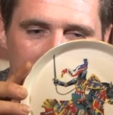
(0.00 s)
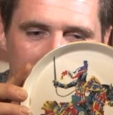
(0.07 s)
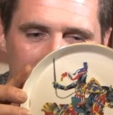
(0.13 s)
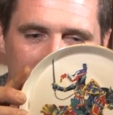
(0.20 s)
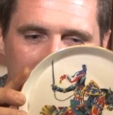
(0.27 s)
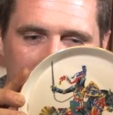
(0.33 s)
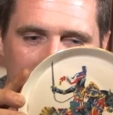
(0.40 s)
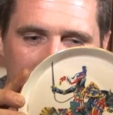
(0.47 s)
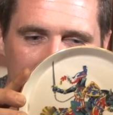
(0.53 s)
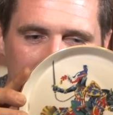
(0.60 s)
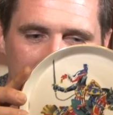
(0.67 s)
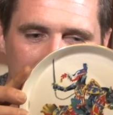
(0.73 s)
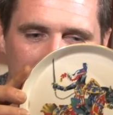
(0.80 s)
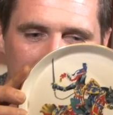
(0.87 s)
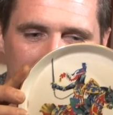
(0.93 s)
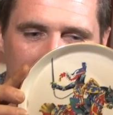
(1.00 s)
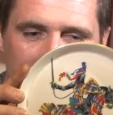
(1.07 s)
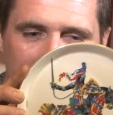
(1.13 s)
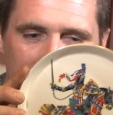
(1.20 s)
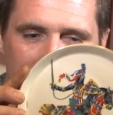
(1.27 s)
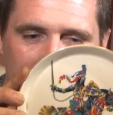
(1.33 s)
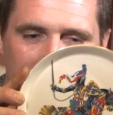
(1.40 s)
Okay, what's on
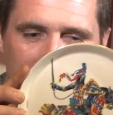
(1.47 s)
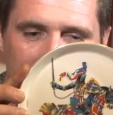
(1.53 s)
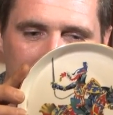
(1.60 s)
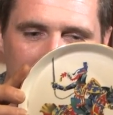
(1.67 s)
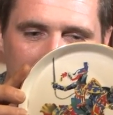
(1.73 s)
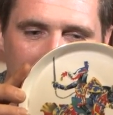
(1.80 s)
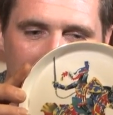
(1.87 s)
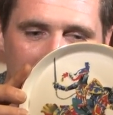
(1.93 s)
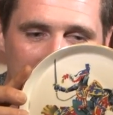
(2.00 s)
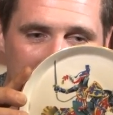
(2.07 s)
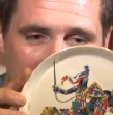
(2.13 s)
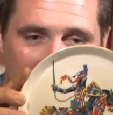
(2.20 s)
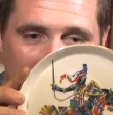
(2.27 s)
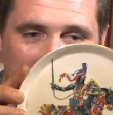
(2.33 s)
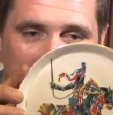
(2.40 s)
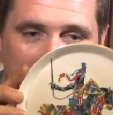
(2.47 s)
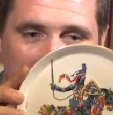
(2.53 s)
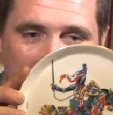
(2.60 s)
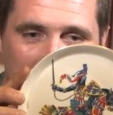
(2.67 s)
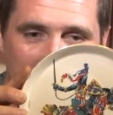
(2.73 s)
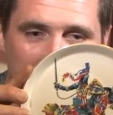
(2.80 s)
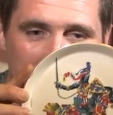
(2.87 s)
the back? Is this is this something that
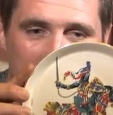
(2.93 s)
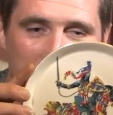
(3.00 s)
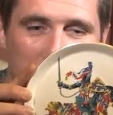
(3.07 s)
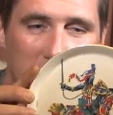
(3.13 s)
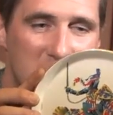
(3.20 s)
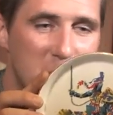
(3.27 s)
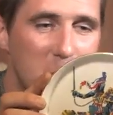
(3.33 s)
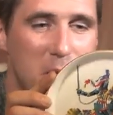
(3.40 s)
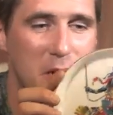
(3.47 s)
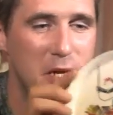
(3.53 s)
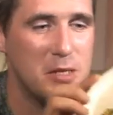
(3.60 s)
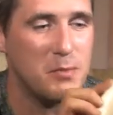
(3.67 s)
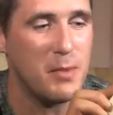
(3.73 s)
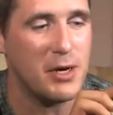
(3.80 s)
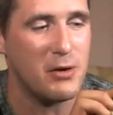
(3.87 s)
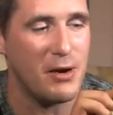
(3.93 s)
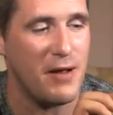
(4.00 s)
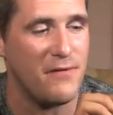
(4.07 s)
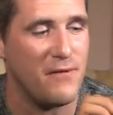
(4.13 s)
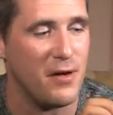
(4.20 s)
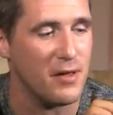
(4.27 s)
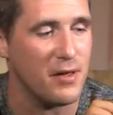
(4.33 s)
you, can? It's, well, it's, it's my
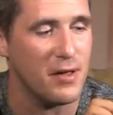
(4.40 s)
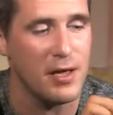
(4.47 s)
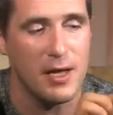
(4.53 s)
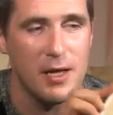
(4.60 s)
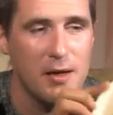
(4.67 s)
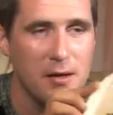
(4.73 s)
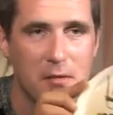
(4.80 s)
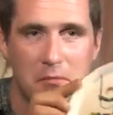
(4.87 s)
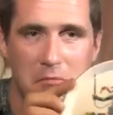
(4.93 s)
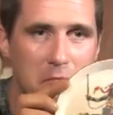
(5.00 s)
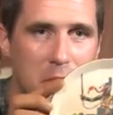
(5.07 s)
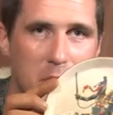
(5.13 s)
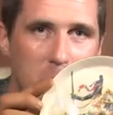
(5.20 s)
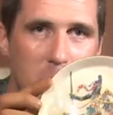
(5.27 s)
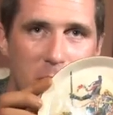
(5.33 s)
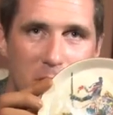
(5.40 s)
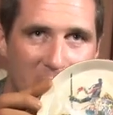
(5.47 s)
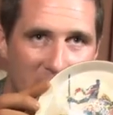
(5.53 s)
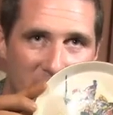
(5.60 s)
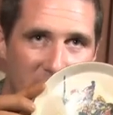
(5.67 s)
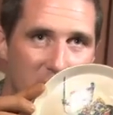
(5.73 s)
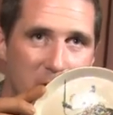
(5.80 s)
grandfather. It's my
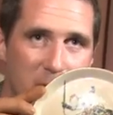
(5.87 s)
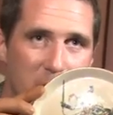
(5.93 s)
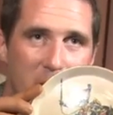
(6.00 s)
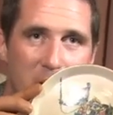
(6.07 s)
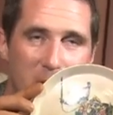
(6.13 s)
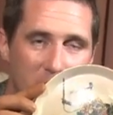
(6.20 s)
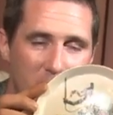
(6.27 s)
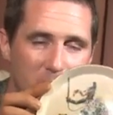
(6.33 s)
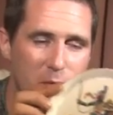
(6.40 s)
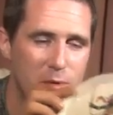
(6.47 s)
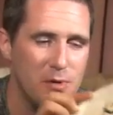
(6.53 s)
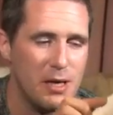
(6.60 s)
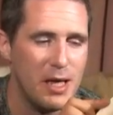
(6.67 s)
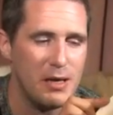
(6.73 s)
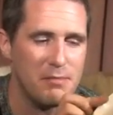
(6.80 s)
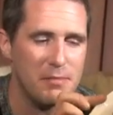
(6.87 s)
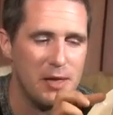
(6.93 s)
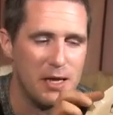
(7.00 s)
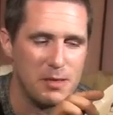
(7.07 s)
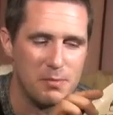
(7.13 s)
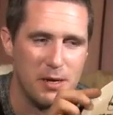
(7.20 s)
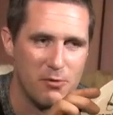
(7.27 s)
grandfather. My well,
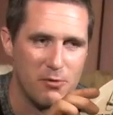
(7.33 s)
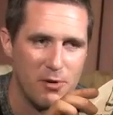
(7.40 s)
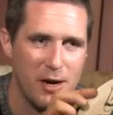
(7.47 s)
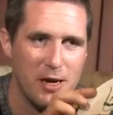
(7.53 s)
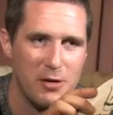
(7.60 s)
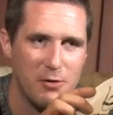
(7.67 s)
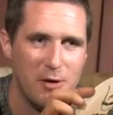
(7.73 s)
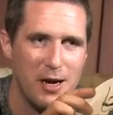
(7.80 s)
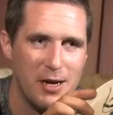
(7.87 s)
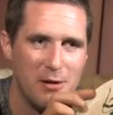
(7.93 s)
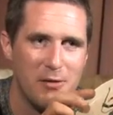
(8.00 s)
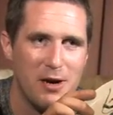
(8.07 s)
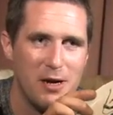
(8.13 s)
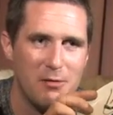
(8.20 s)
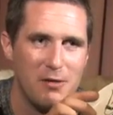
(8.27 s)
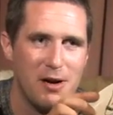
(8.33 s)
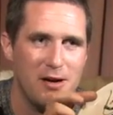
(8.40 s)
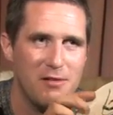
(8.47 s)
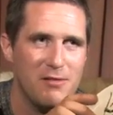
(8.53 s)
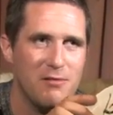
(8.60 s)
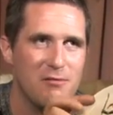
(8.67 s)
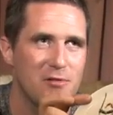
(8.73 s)
that that's my great great great
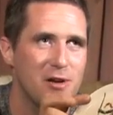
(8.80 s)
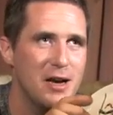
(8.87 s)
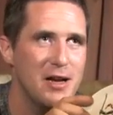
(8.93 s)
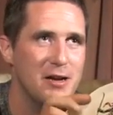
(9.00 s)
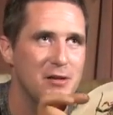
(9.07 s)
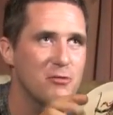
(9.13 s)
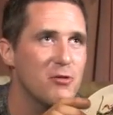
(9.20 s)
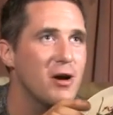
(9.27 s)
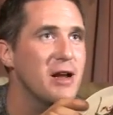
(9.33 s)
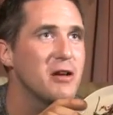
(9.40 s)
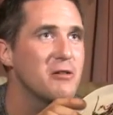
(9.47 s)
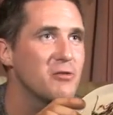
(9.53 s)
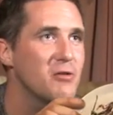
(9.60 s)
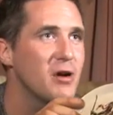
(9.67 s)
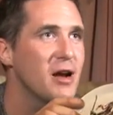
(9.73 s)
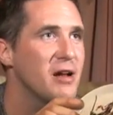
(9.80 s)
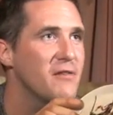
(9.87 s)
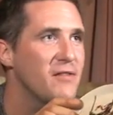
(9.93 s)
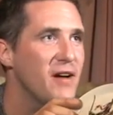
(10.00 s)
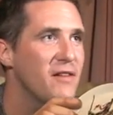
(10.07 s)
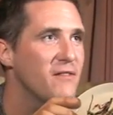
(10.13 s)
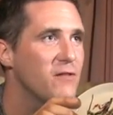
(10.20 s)
great great great
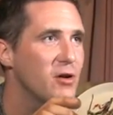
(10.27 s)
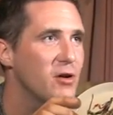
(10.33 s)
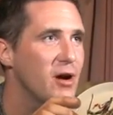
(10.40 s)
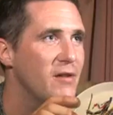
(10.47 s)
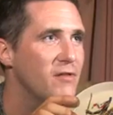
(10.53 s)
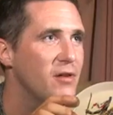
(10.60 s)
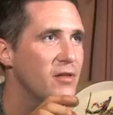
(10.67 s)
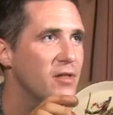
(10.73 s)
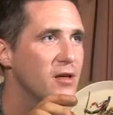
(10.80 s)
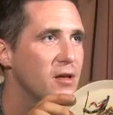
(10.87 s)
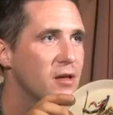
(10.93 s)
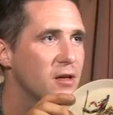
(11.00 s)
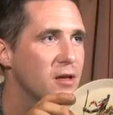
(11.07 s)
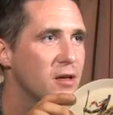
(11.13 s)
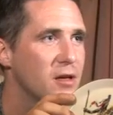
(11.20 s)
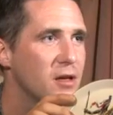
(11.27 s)
great grandfather.